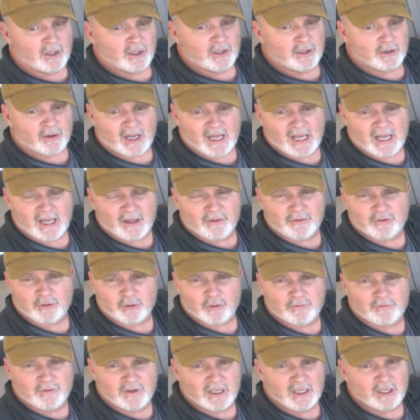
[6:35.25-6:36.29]
Your hands,
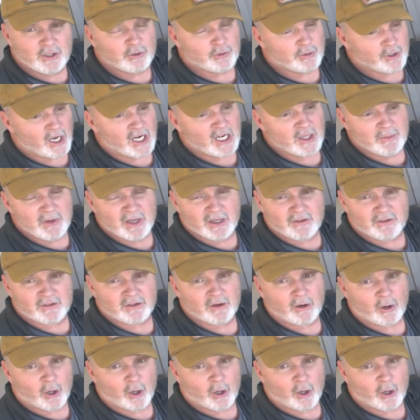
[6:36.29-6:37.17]
your feet, your naughty bits